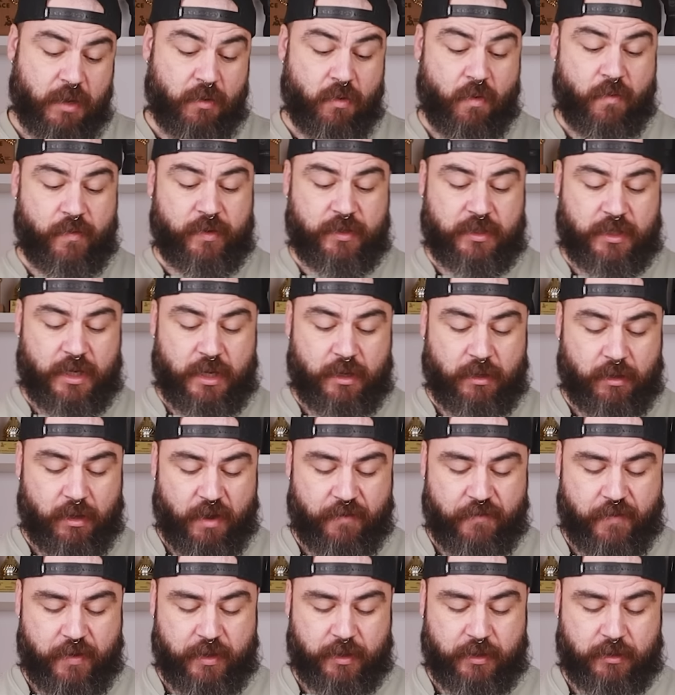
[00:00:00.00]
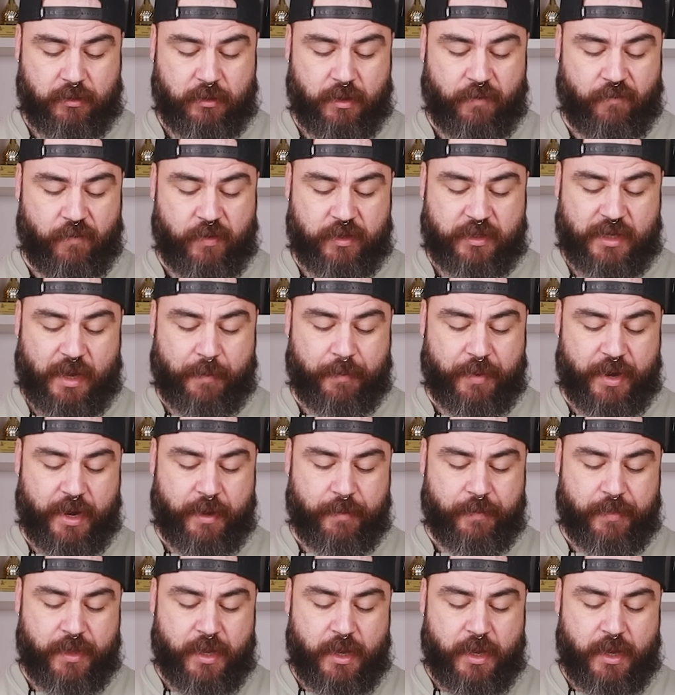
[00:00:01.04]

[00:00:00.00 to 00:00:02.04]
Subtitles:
Then we will see if it's happening.